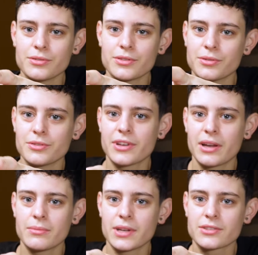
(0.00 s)
the whole
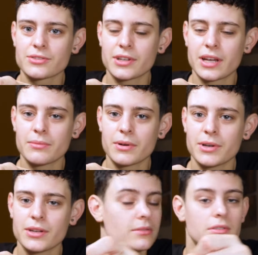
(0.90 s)
time next to the camera, but